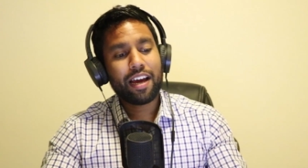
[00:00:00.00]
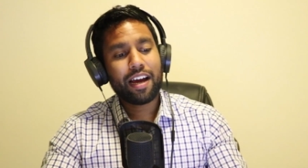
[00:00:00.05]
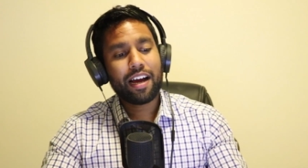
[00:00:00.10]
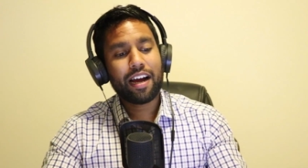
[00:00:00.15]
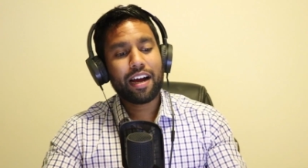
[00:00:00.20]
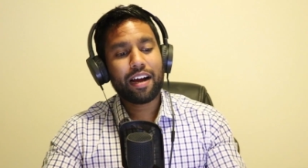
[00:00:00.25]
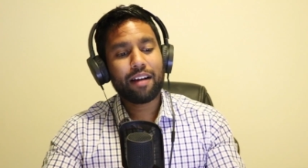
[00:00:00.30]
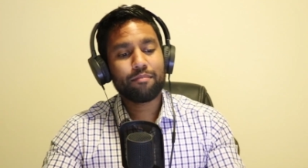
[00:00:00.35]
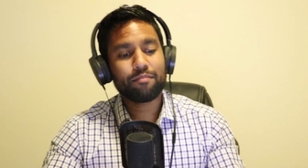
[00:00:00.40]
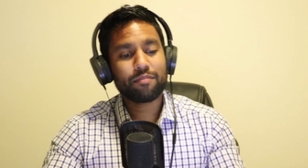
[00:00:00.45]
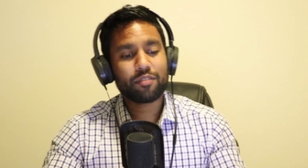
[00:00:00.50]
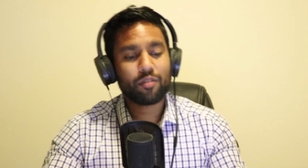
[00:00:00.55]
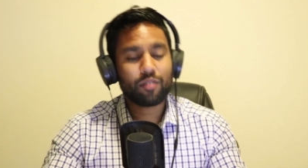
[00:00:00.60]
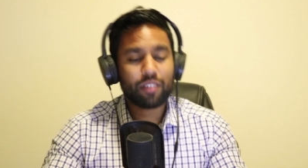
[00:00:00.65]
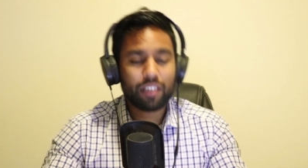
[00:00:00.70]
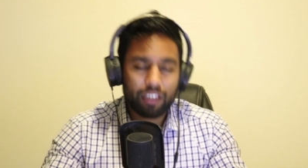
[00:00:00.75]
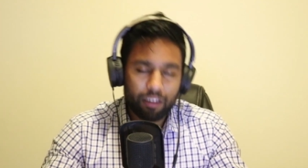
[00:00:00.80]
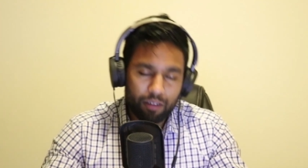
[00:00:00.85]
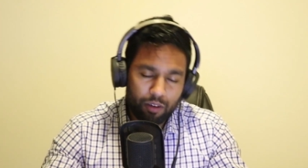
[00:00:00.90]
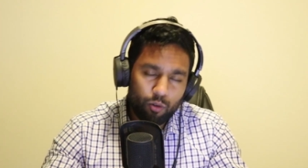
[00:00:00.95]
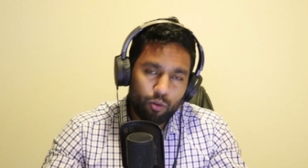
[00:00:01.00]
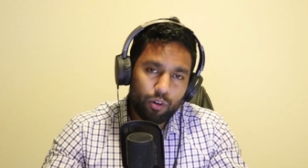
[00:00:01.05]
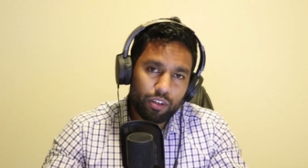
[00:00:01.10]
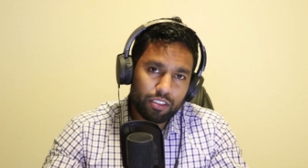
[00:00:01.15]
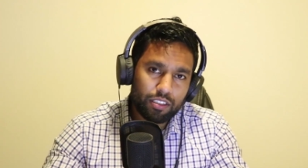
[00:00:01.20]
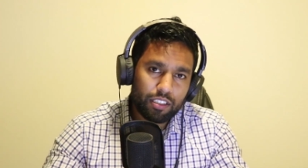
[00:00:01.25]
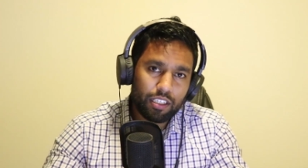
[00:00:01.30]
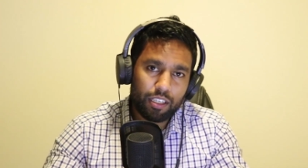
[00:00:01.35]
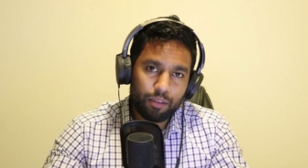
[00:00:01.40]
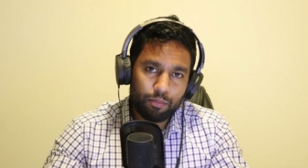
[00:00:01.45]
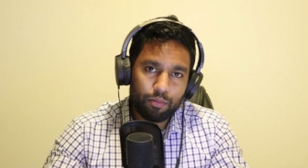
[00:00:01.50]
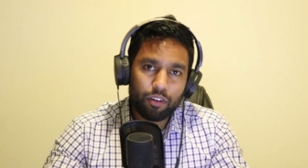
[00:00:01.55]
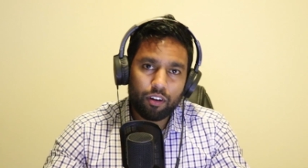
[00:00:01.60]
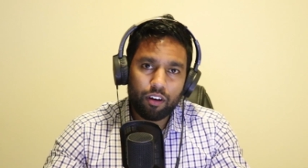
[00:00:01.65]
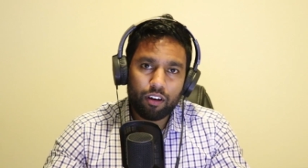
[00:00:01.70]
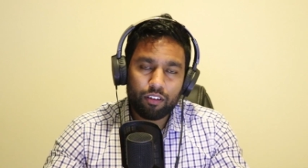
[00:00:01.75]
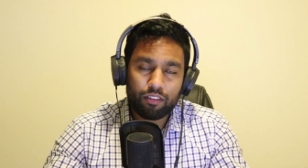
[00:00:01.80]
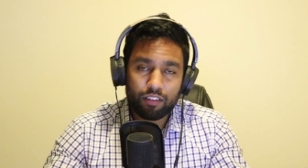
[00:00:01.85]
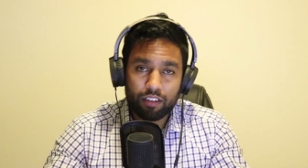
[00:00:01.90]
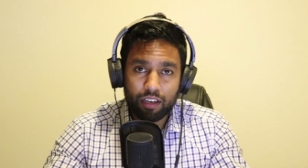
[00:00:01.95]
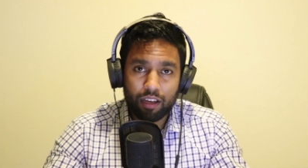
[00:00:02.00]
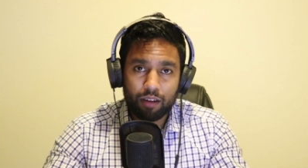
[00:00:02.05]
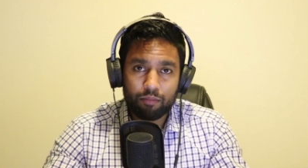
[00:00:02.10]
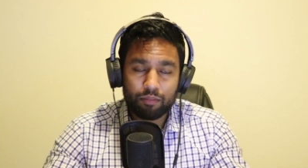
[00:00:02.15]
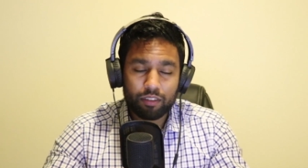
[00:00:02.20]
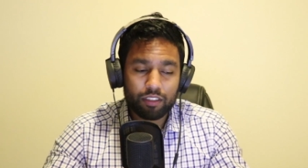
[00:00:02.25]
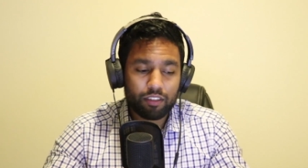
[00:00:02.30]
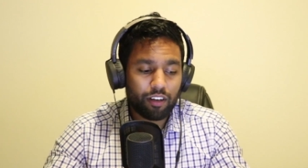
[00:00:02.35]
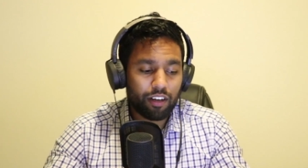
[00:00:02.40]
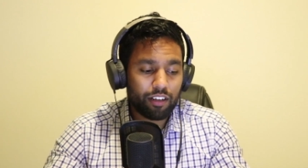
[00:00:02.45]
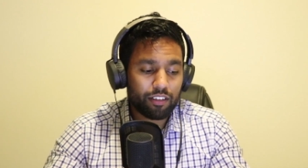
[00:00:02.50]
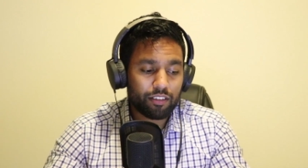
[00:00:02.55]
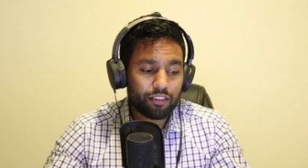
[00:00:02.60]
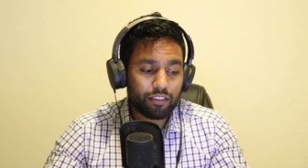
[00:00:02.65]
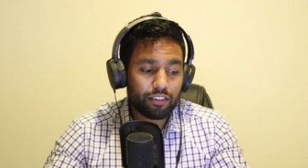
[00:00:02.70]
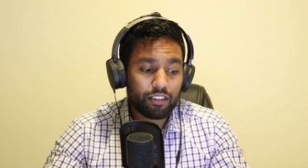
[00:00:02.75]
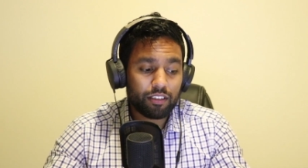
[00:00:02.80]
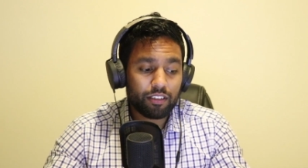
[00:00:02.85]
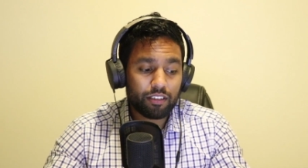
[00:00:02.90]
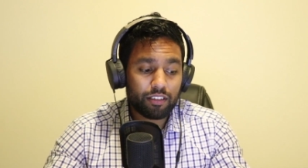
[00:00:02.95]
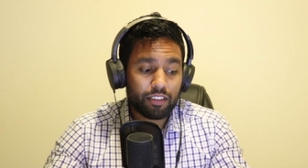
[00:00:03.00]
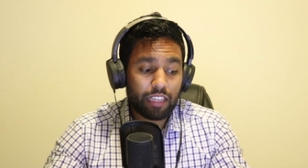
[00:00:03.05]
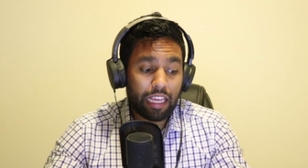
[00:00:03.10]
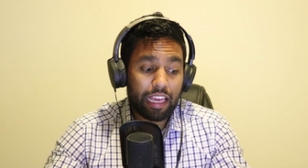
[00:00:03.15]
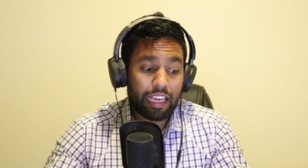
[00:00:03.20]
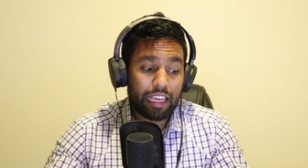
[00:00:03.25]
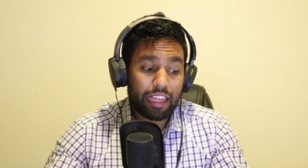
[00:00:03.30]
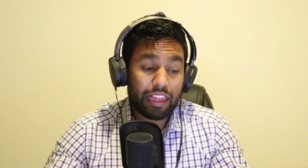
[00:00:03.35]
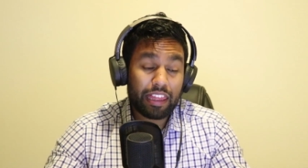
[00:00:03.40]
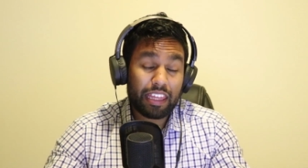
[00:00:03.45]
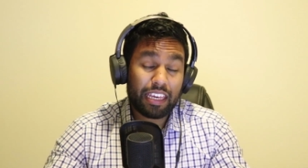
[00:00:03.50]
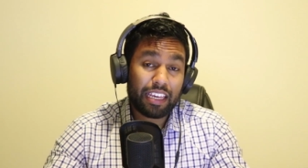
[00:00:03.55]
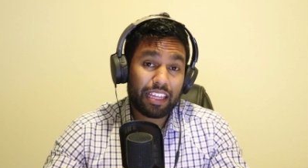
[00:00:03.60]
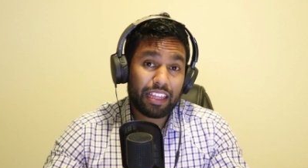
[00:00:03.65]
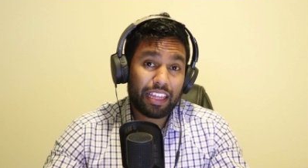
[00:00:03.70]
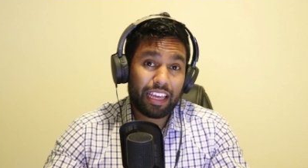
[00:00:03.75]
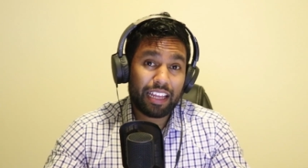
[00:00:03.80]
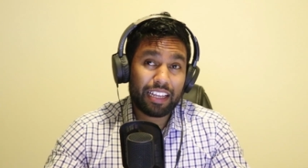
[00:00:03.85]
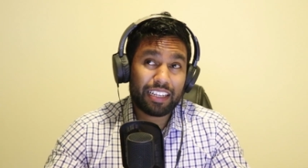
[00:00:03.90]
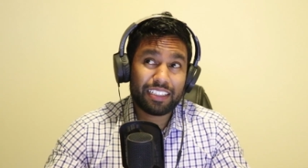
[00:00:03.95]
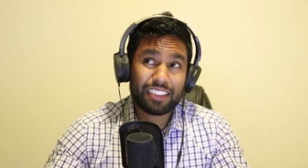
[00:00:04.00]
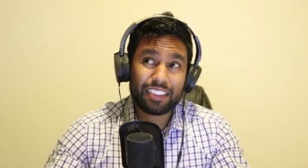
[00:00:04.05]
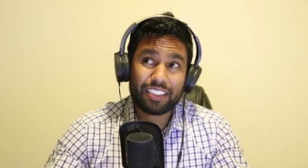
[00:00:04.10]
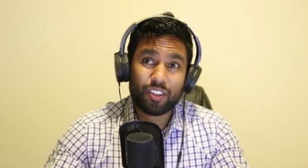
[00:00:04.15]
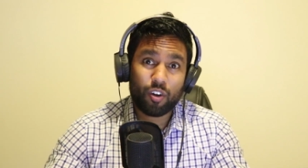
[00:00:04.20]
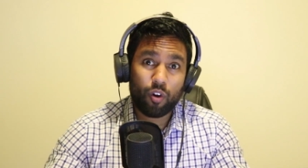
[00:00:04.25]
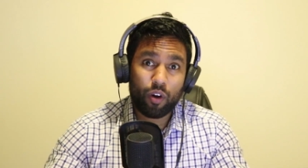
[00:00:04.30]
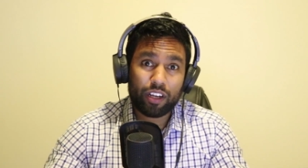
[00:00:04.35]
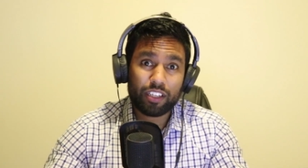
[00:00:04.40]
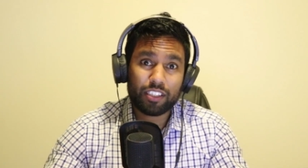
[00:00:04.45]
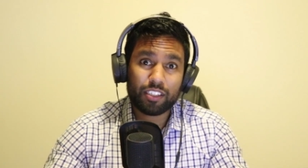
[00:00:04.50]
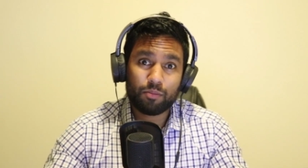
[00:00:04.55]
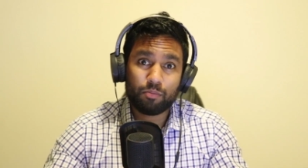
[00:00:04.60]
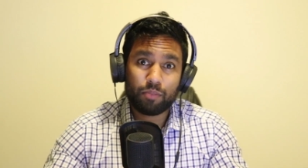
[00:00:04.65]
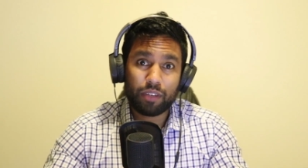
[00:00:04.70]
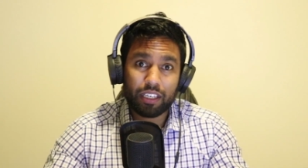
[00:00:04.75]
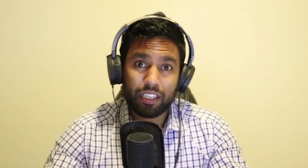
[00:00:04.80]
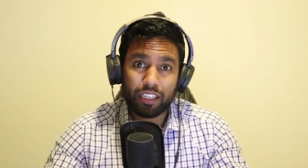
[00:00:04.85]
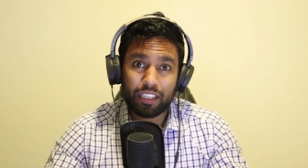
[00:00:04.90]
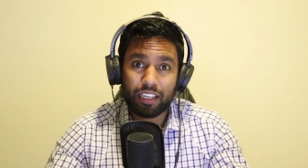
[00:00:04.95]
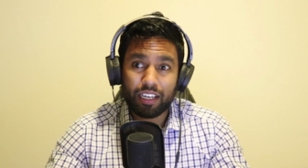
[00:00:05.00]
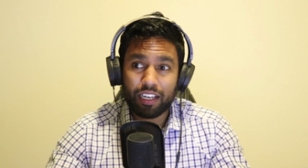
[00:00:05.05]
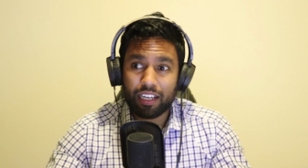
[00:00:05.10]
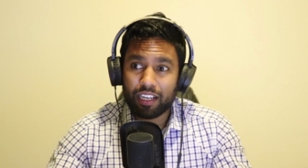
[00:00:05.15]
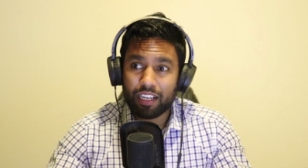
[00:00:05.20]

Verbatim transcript: Um, so yeah, always keep an eye on the numbers, guys, because this is a thing that is going to be